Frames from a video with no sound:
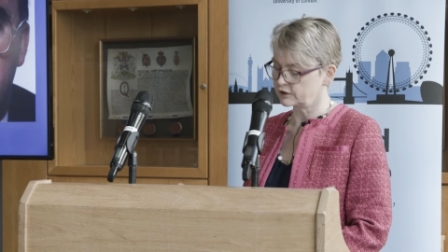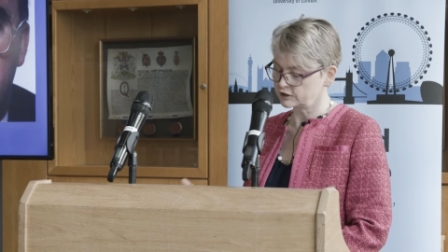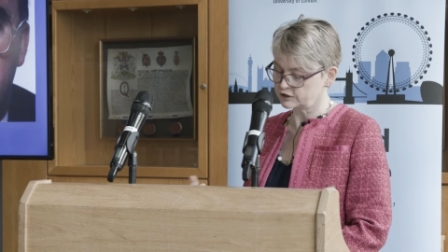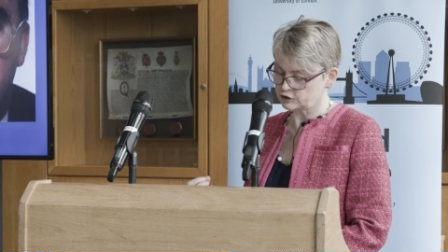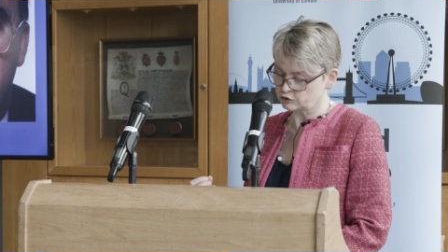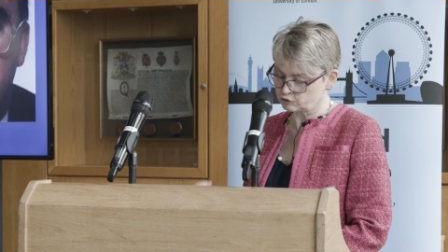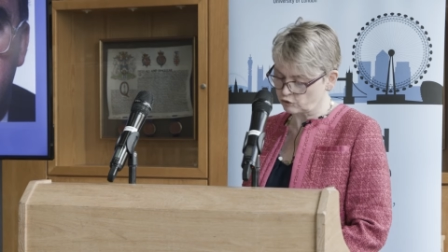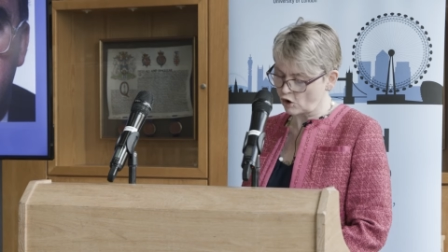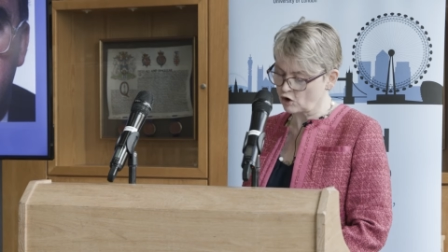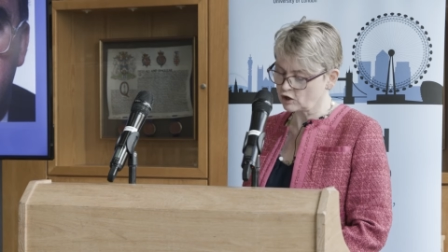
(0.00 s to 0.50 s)
the
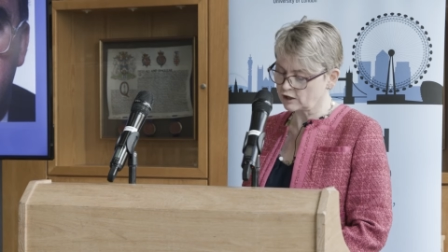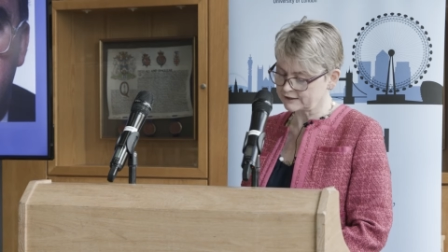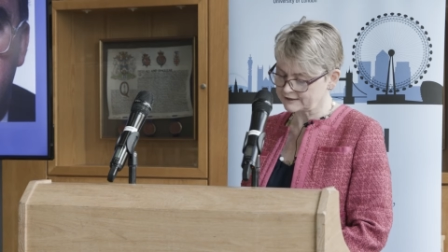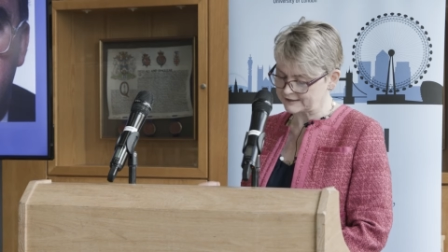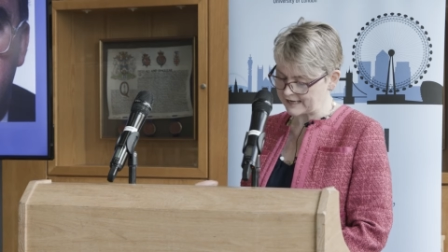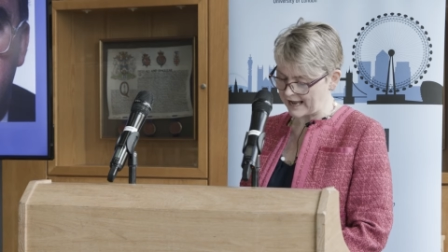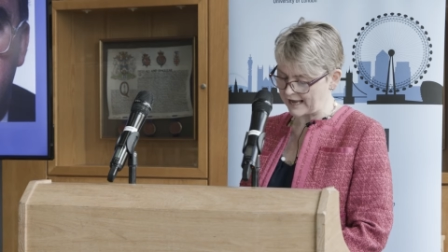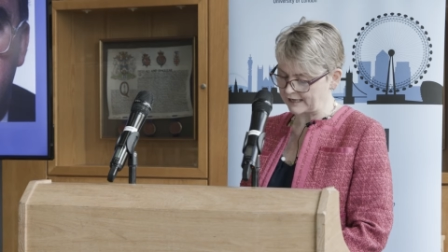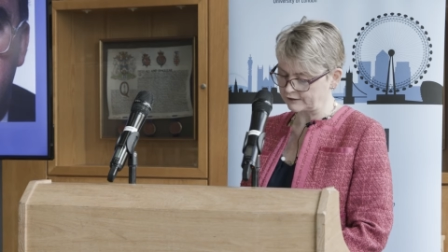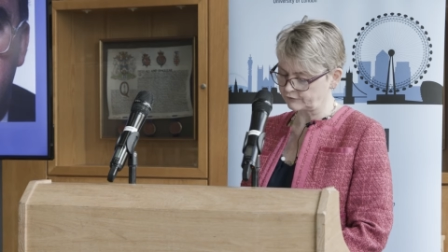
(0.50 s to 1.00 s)

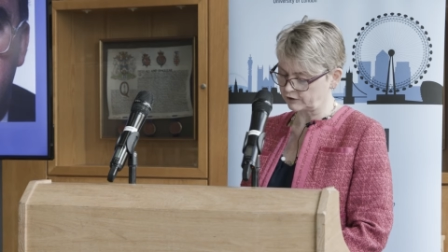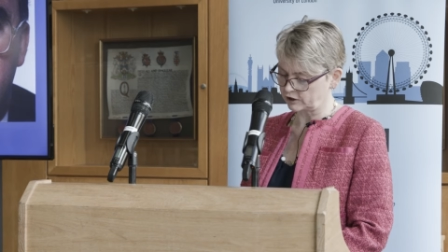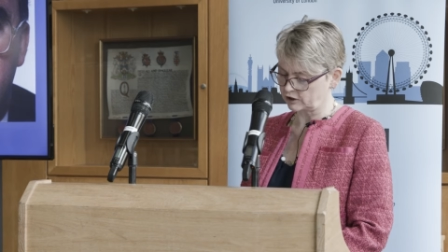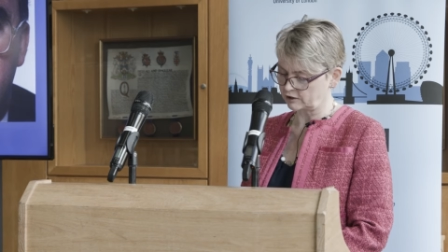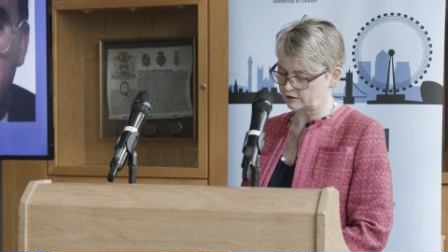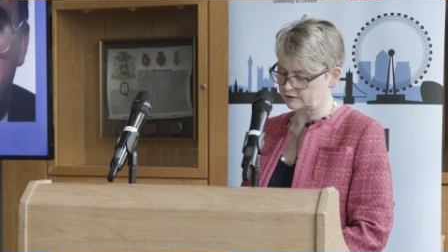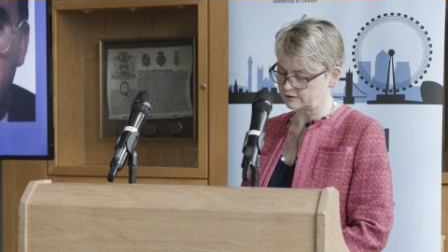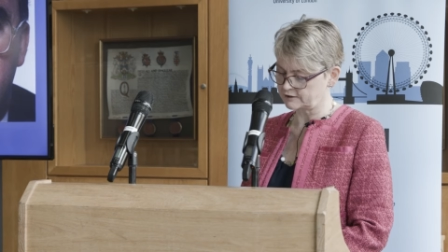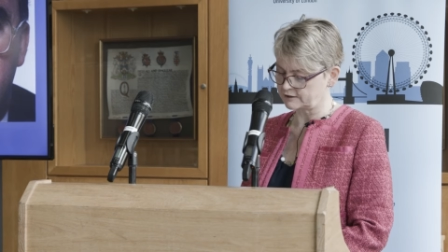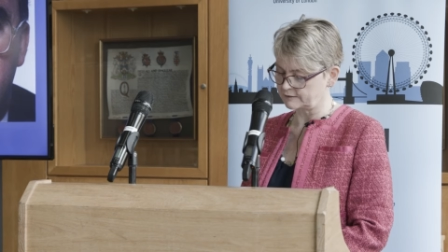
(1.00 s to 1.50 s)
strongest
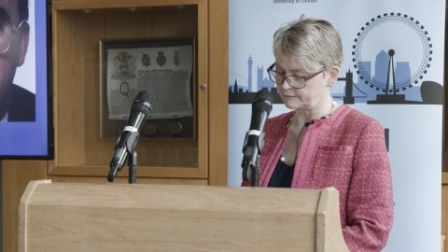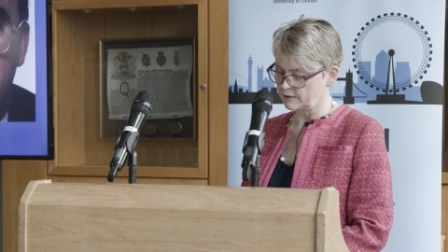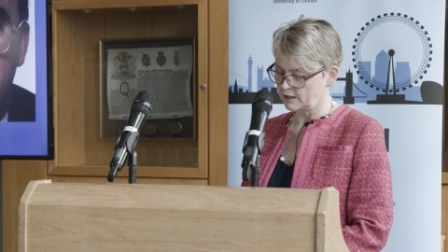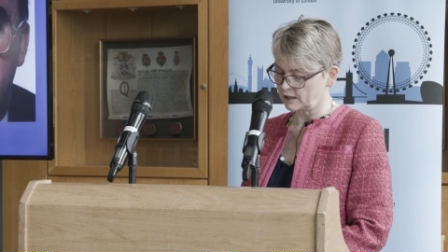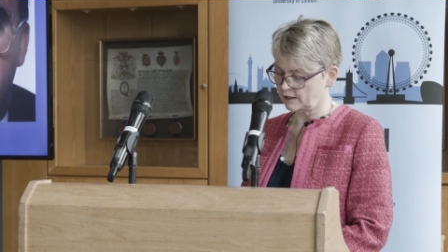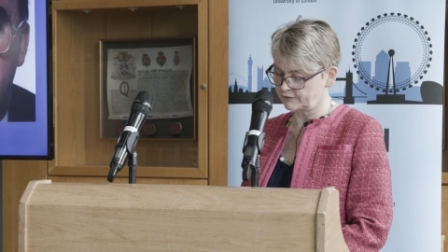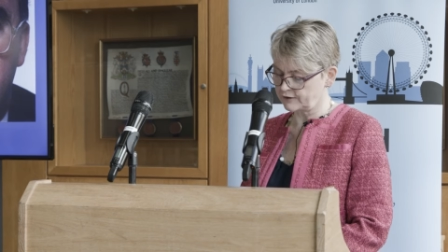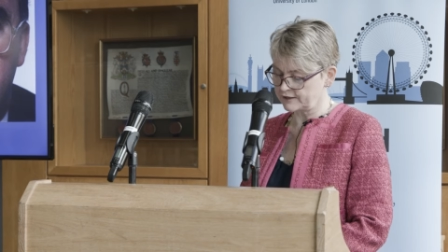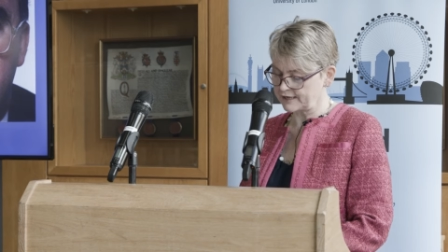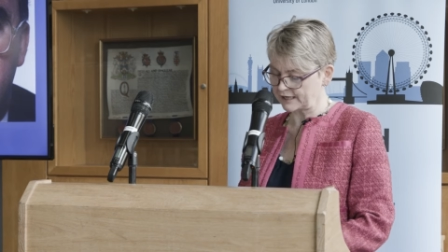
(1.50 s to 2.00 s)
advocates
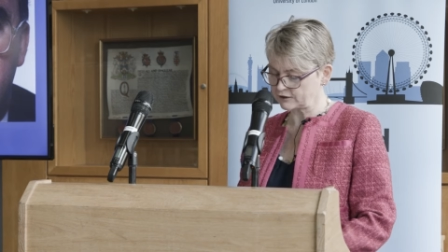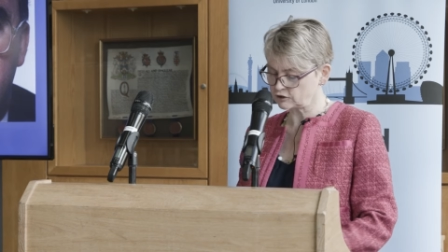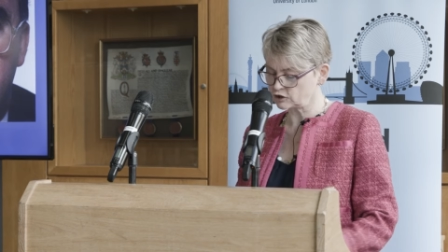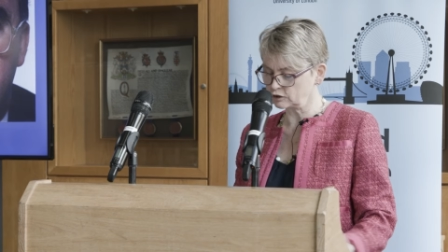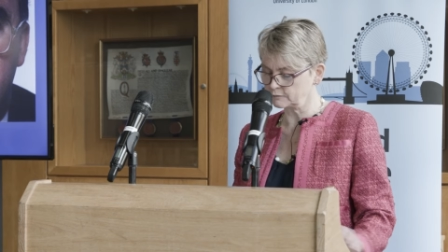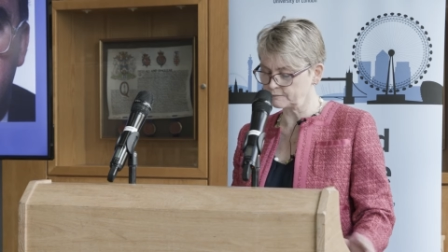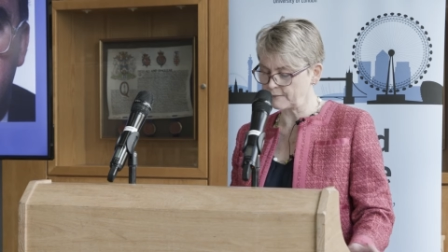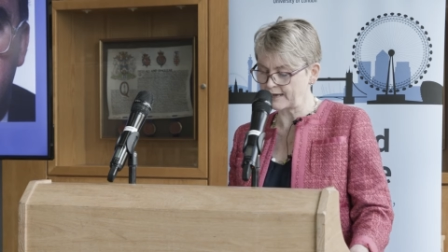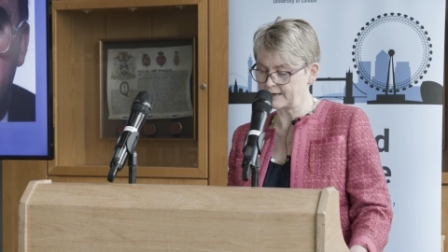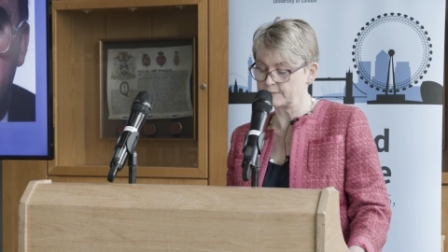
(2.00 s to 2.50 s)
of the
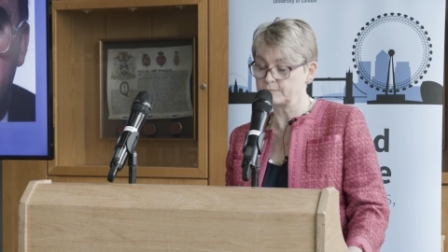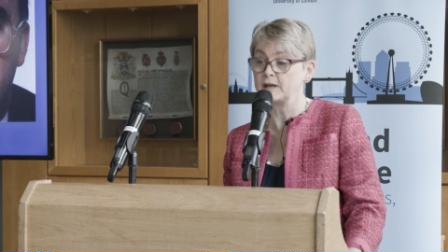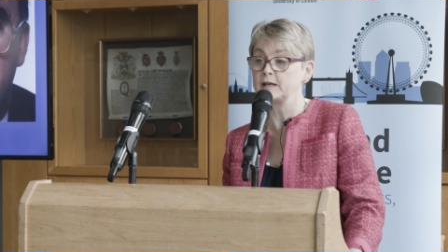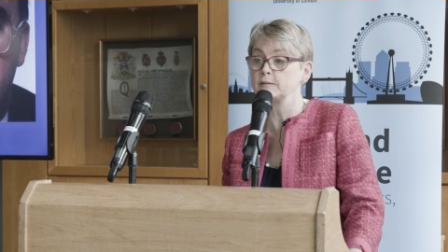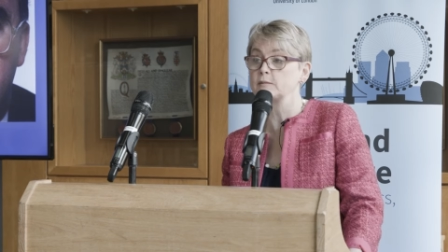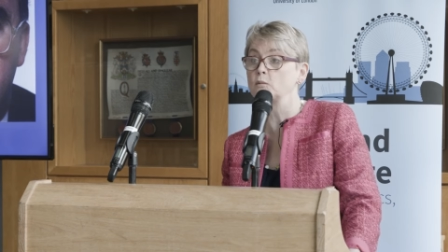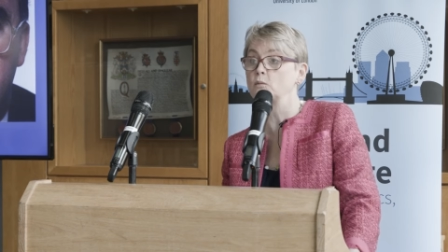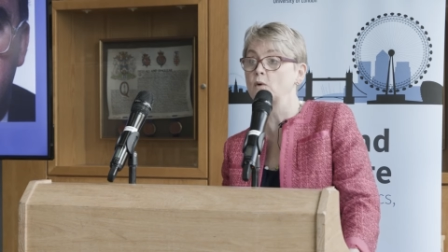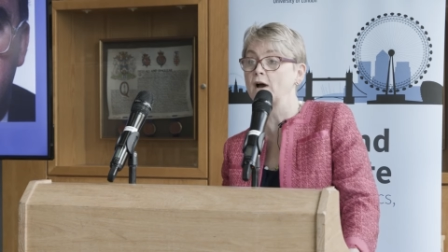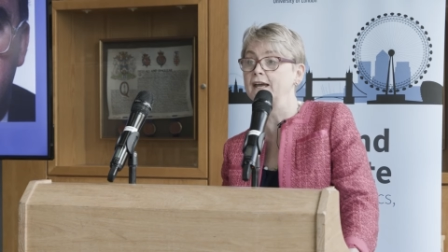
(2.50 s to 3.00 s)
national
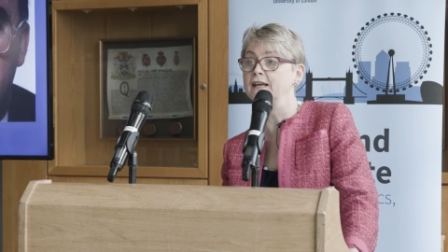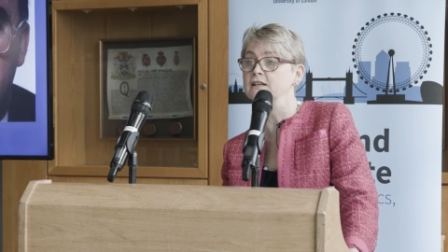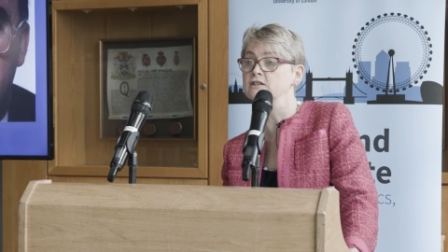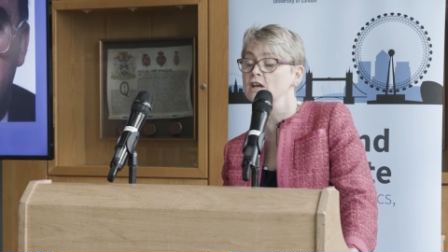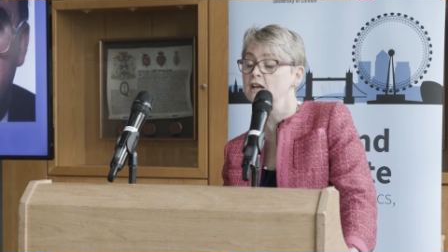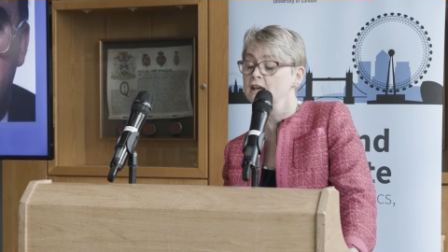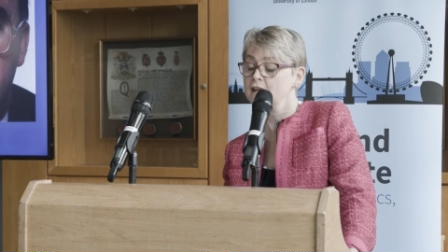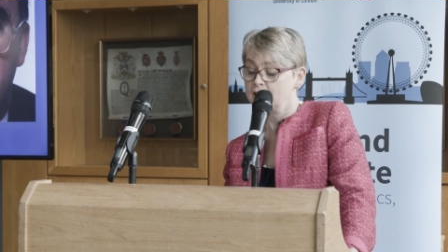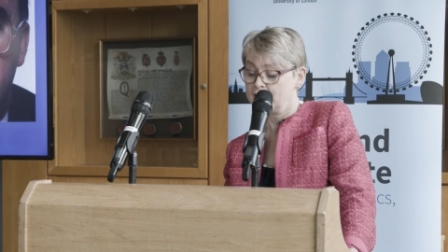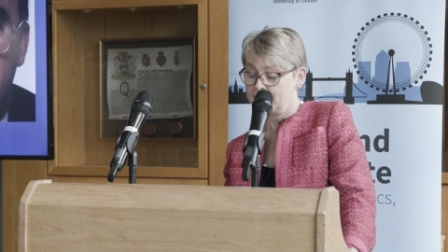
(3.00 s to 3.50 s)
minimum
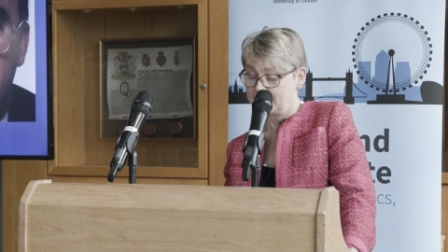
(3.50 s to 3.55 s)
wage